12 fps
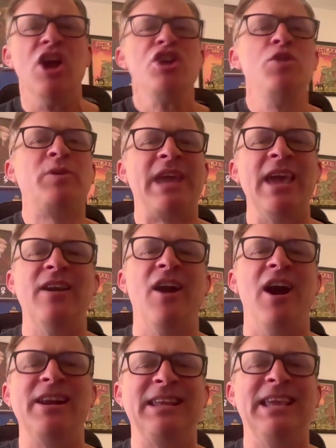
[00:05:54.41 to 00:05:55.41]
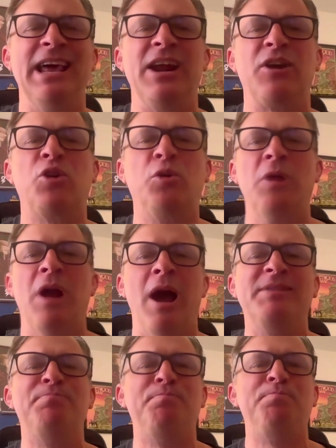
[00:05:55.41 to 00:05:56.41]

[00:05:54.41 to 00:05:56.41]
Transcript: You cannot get a